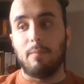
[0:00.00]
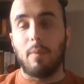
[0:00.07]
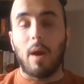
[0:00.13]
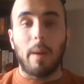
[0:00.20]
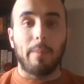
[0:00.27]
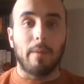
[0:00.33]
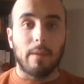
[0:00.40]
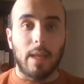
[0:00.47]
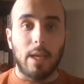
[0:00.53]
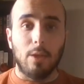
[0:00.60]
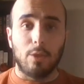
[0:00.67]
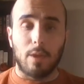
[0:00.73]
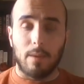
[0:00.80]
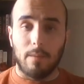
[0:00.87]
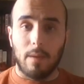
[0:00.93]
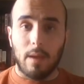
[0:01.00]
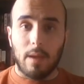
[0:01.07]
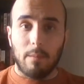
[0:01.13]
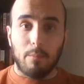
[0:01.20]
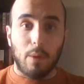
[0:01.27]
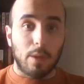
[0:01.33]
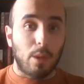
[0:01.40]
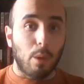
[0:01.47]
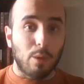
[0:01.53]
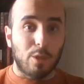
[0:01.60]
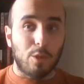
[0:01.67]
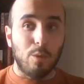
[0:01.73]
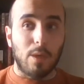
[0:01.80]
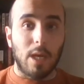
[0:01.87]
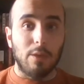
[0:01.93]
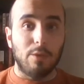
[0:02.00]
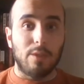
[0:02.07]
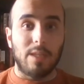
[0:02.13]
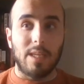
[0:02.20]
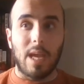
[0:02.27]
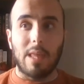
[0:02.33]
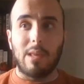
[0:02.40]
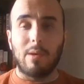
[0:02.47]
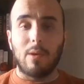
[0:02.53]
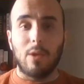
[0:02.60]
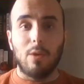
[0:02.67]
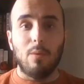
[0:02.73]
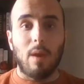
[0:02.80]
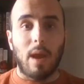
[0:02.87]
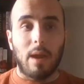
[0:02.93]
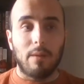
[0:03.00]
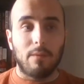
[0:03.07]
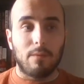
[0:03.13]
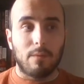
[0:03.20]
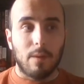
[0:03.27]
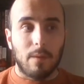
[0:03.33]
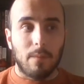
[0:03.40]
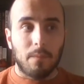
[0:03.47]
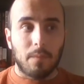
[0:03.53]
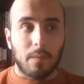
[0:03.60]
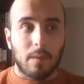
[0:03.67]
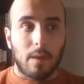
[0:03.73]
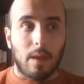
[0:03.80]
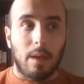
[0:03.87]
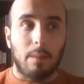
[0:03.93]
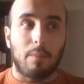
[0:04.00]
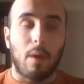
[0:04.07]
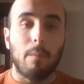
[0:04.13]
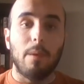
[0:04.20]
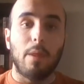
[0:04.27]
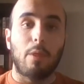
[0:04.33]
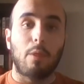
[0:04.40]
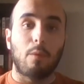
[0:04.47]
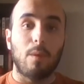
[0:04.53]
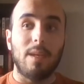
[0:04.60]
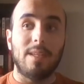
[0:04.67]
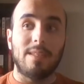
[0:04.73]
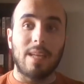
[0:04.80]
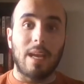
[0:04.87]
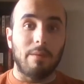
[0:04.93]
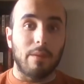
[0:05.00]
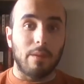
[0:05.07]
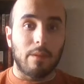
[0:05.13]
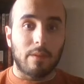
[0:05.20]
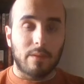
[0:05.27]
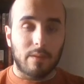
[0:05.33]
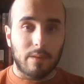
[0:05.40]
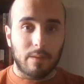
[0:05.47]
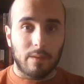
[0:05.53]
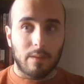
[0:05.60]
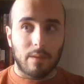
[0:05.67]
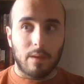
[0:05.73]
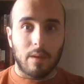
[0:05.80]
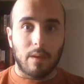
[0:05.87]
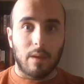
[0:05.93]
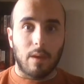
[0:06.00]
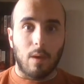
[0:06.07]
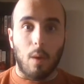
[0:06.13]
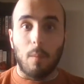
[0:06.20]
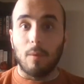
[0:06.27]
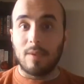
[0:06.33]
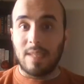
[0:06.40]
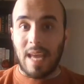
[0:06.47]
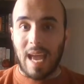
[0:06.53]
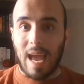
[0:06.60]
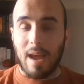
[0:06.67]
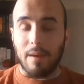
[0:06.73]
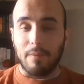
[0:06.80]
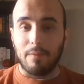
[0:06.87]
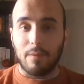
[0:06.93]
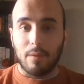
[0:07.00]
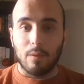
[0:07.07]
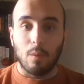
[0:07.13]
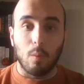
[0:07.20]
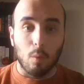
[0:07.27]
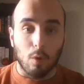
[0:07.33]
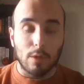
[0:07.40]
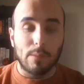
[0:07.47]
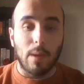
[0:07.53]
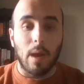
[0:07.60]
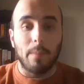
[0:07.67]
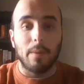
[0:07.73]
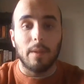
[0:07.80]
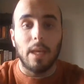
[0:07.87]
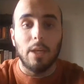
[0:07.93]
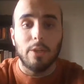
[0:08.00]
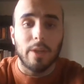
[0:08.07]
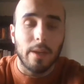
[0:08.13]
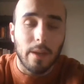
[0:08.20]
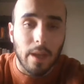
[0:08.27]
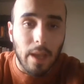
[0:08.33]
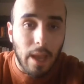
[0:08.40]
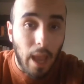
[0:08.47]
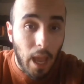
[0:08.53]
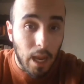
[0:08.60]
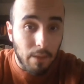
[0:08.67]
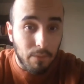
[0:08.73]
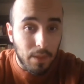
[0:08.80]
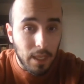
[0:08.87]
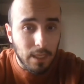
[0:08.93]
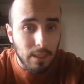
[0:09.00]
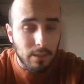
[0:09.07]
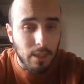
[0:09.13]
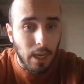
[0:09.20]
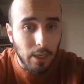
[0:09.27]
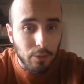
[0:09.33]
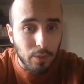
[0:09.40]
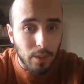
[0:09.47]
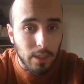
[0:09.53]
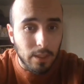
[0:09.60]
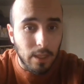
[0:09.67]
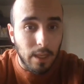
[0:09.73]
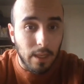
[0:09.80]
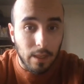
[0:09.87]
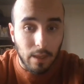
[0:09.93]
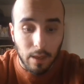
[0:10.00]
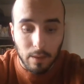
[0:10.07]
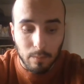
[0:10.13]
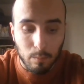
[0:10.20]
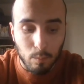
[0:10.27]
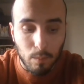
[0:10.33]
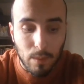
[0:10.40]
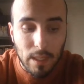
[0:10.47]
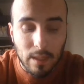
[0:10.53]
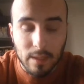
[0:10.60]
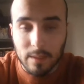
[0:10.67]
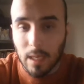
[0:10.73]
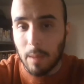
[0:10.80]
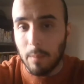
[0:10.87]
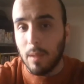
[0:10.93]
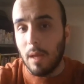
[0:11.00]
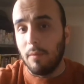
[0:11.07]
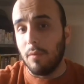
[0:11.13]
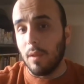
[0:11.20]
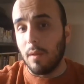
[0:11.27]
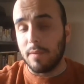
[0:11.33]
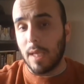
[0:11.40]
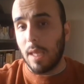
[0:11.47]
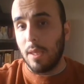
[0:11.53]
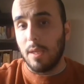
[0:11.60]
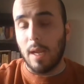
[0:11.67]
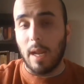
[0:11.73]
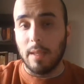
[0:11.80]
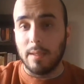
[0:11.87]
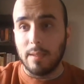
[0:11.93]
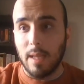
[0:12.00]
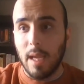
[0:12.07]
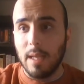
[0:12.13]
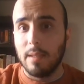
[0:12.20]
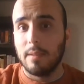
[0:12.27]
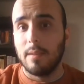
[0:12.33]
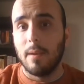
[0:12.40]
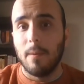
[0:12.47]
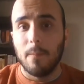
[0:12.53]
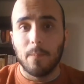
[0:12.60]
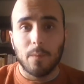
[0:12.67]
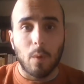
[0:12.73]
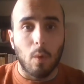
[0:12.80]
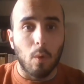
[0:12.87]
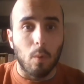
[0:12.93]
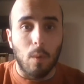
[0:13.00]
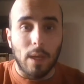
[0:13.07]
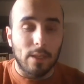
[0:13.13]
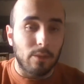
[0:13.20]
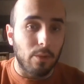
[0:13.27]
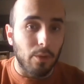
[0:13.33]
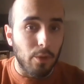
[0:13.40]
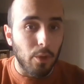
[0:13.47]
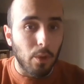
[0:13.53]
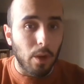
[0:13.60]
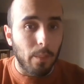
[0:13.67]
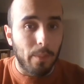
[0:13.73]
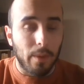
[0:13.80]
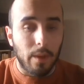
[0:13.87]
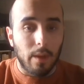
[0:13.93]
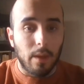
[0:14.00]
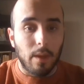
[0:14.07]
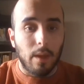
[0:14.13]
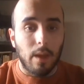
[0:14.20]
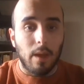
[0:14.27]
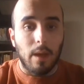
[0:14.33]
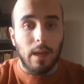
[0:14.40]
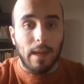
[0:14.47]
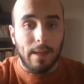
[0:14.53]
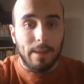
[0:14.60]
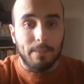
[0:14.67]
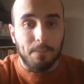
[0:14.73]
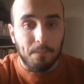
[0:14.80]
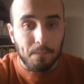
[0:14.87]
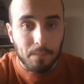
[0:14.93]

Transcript: population. Put those two countries together, you have probably 3/7, almost half the world's population. And if these countries meet the same level of, say, the United States or Western Europe, and